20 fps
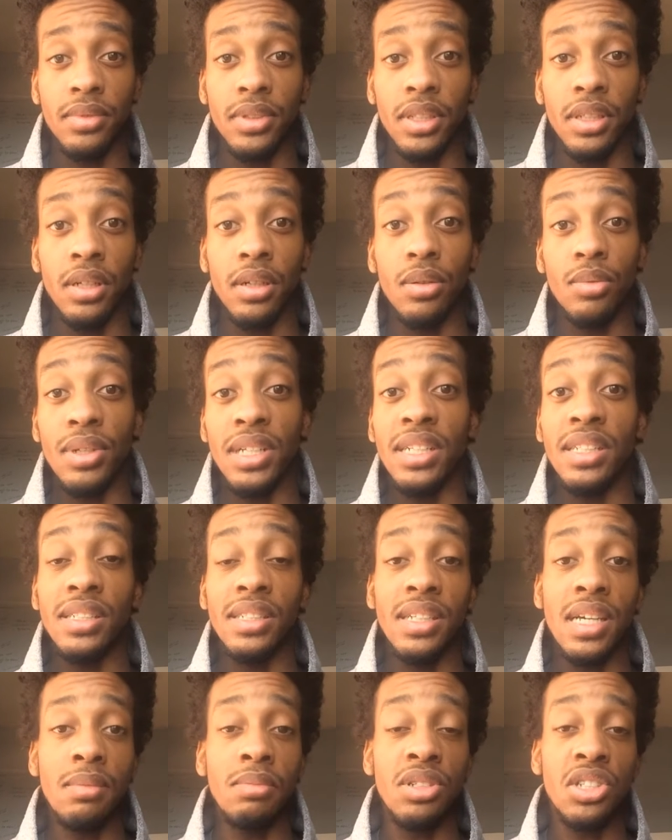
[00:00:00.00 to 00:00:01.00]
You know, we need
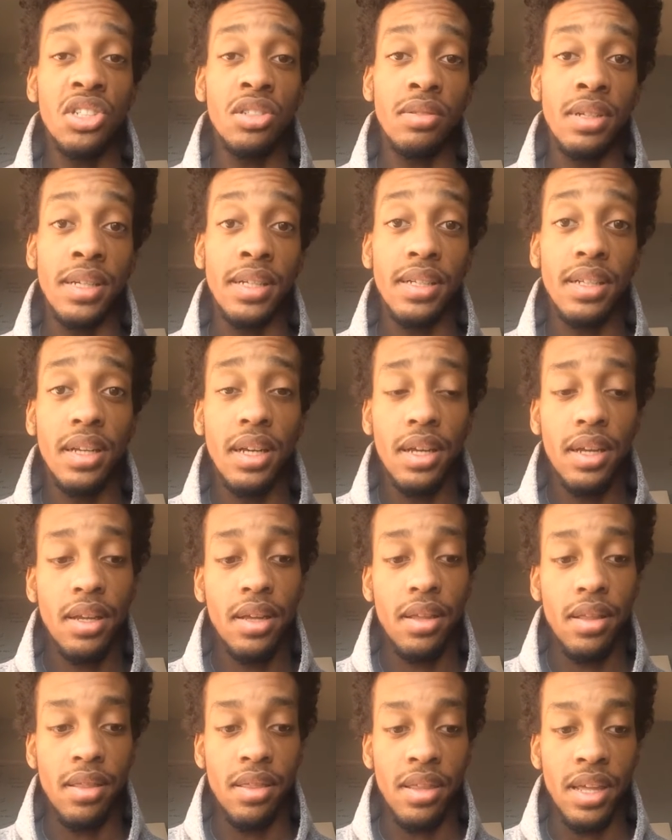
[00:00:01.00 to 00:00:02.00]
to demonstrate
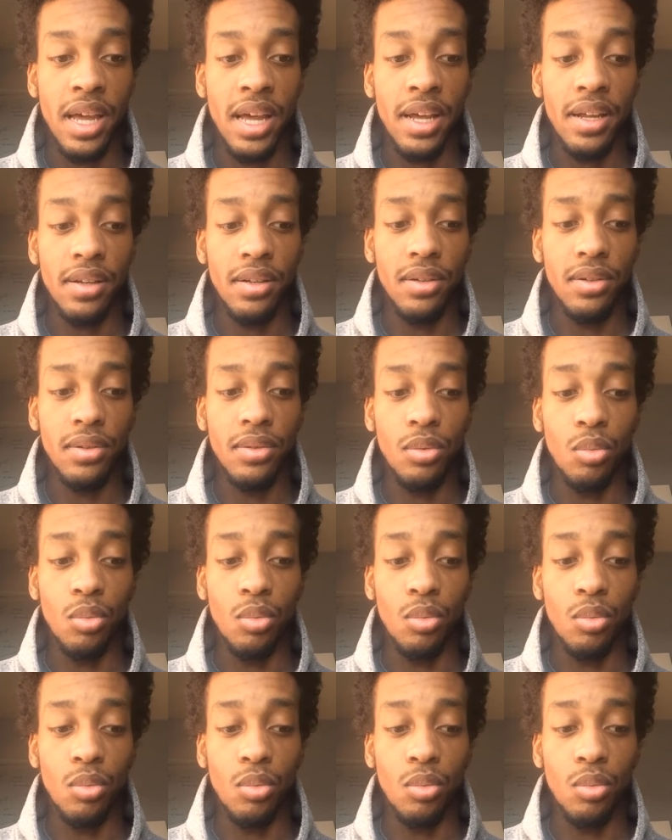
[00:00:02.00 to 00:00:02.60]
that